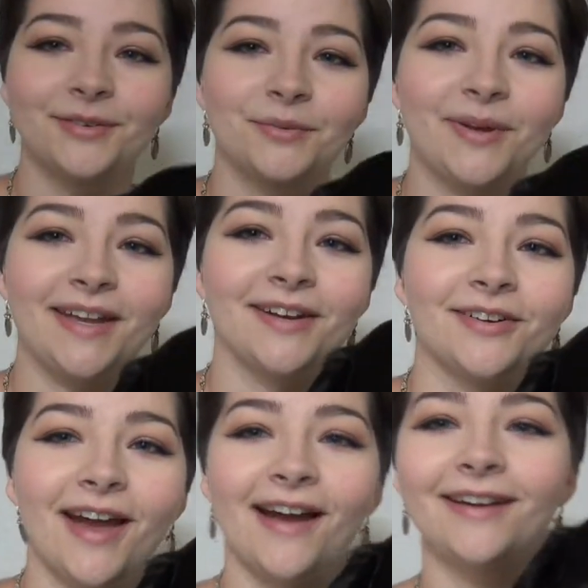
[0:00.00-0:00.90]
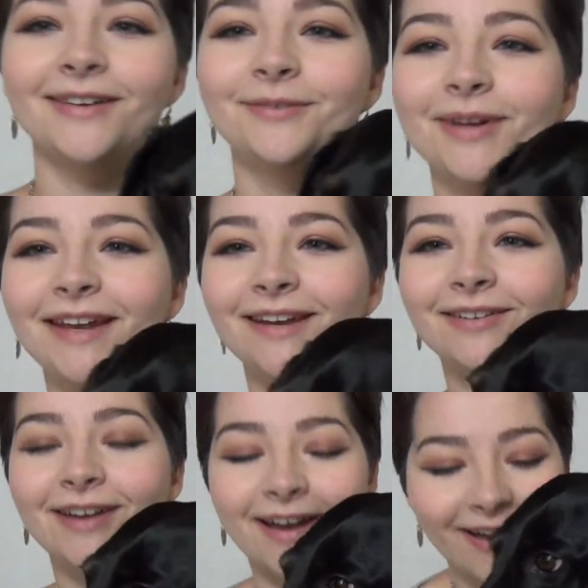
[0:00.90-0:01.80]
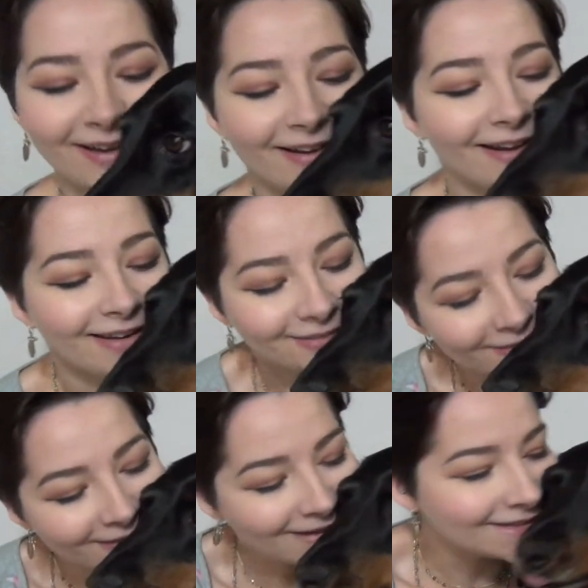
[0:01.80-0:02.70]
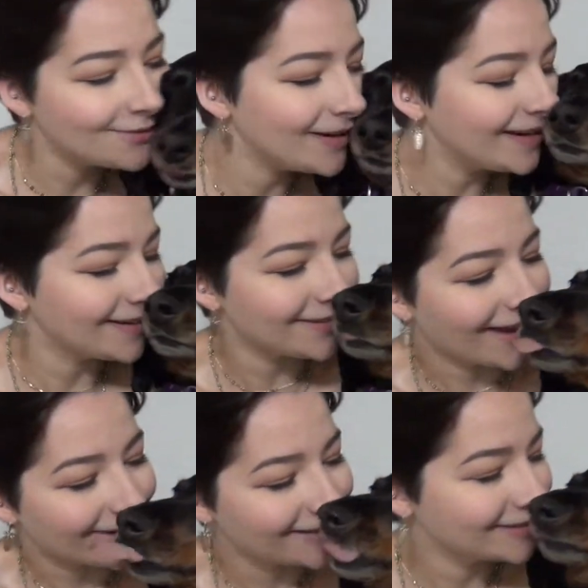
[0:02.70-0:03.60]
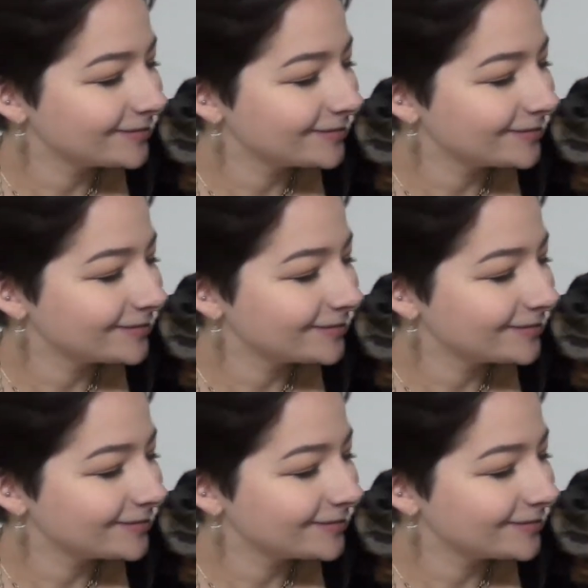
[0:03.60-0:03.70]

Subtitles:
wiener dog, Oliver is a wiener dog.